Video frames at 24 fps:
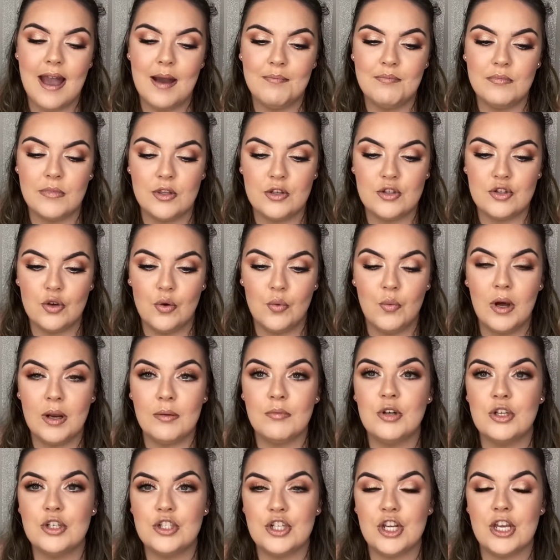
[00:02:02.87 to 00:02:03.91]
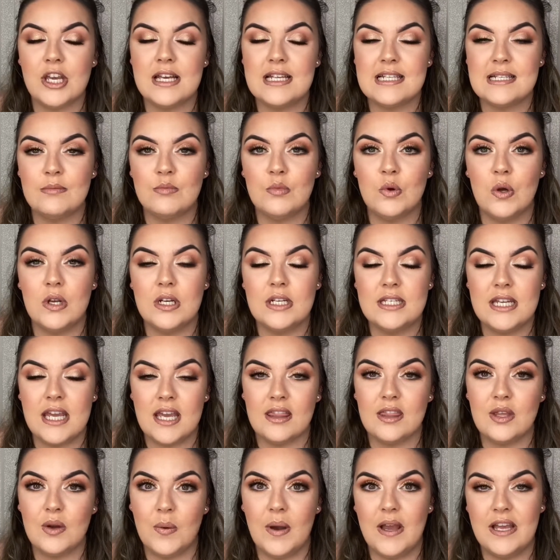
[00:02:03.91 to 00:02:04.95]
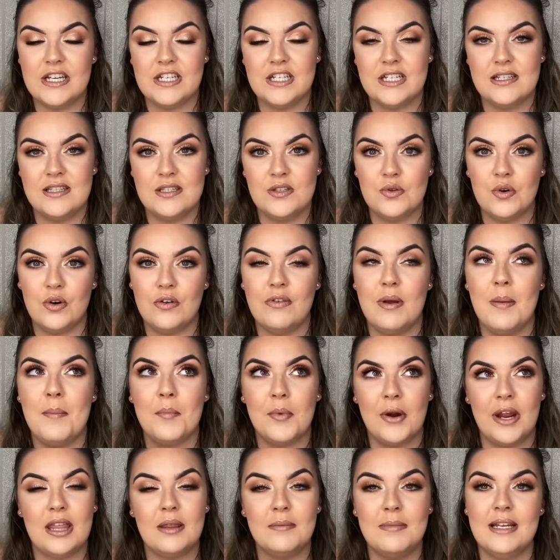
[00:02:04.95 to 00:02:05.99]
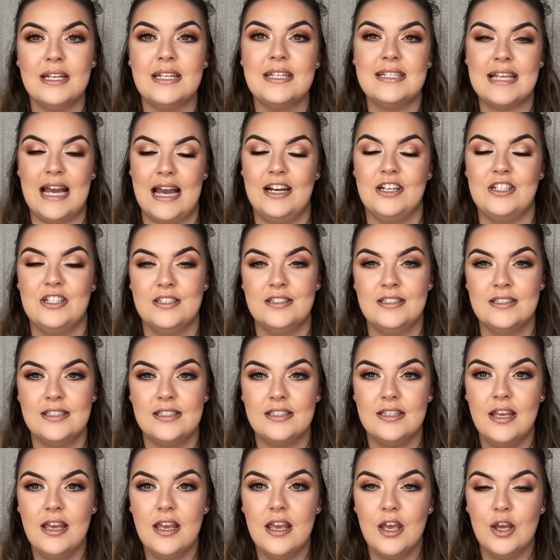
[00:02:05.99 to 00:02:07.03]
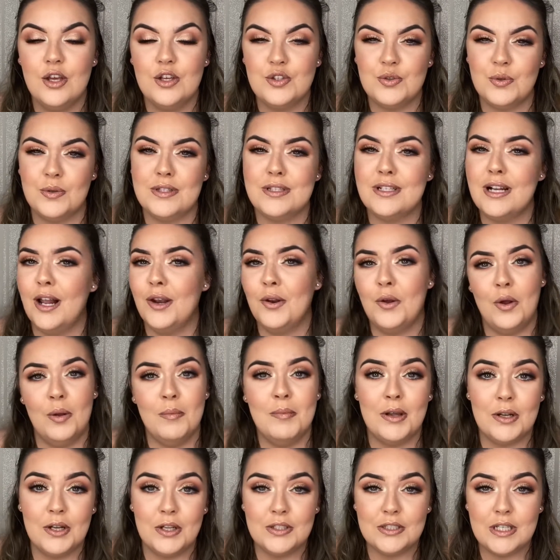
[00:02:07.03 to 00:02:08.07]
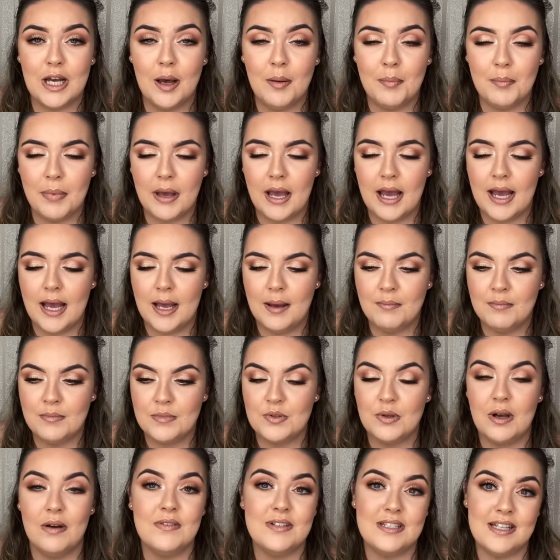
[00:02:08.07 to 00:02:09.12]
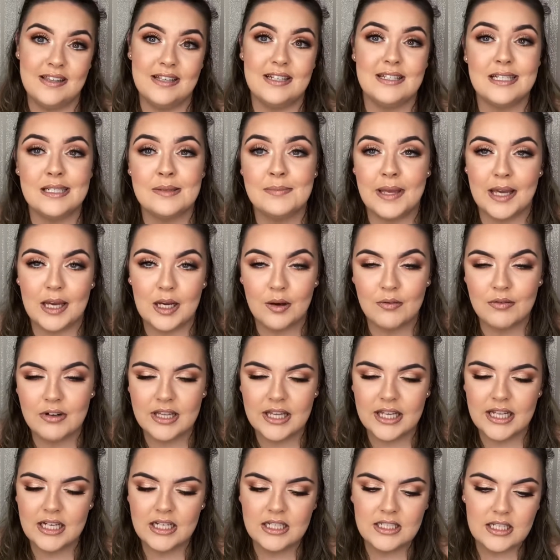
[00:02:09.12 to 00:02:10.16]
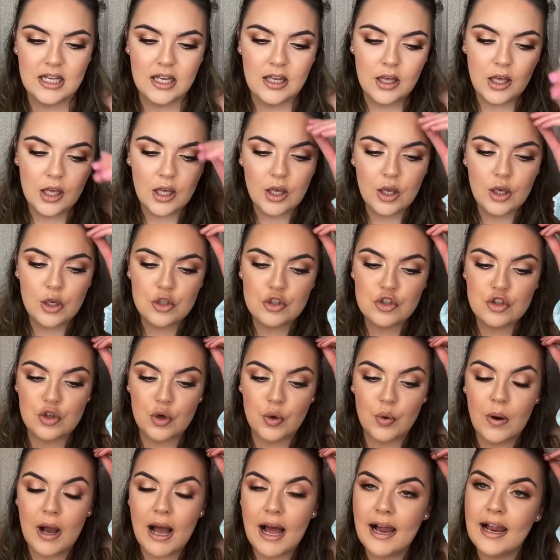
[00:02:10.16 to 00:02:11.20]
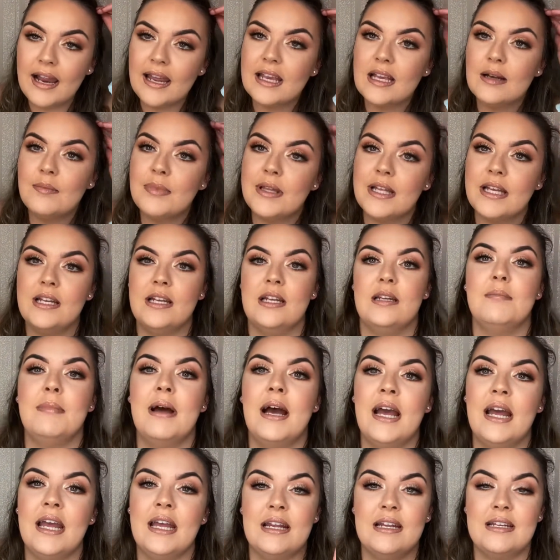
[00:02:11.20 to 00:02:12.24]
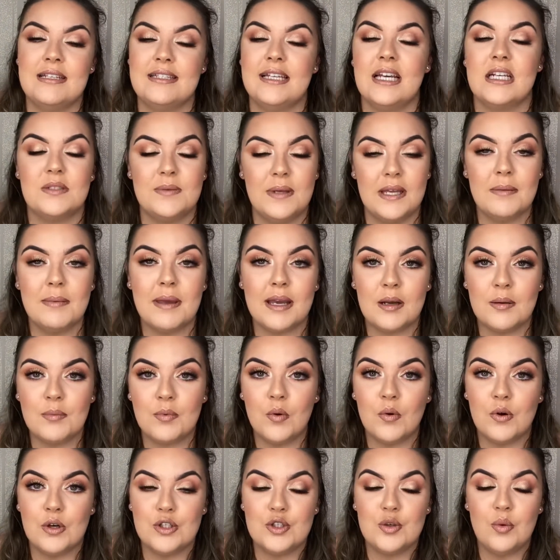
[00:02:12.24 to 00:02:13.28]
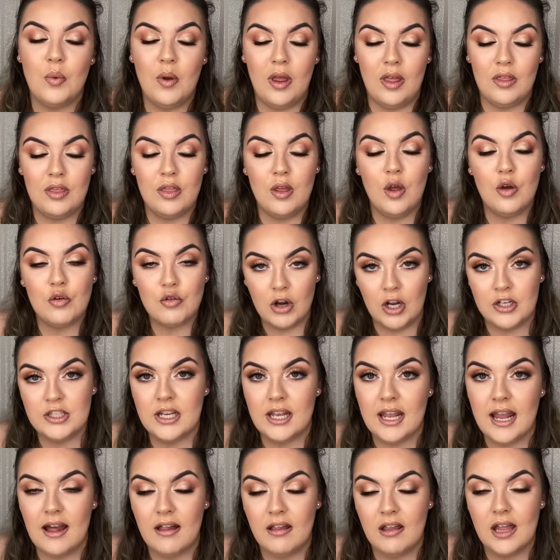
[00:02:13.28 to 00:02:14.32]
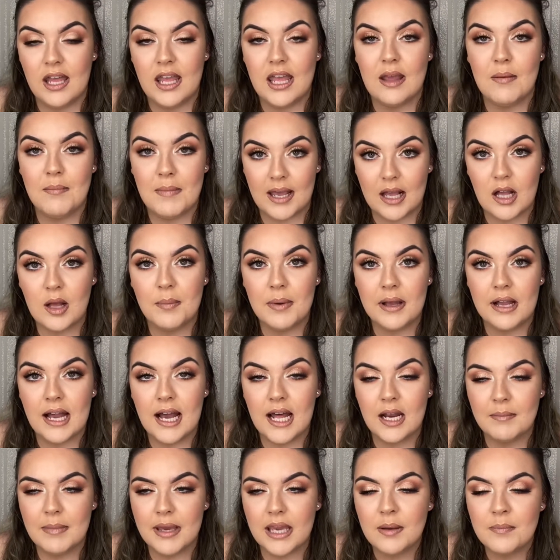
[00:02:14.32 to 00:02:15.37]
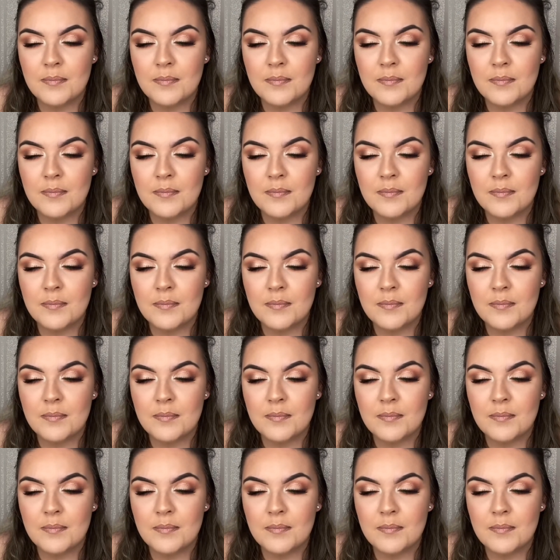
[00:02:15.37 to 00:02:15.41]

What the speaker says: So what I'm going to do is I'm going to take the questions sort of and break them into sections so it's not all muddled up. So obviously this is makeup related. So I completed my 6-week makeup course with Grania Kelly Makeup Academy,